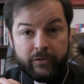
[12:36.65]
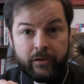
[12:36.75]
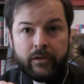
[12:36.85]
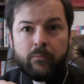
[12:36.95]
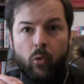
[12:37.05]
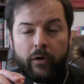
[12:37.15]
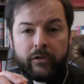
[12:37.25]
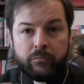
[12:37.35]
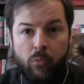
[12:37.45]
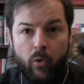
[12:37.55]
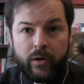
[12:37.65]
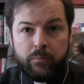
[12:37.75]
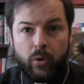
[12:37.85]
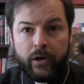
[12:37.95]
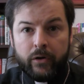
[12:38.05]
Sunday mornings morning
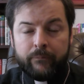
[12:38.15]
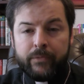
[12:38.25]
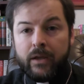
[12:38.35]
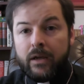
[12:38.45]
prayer,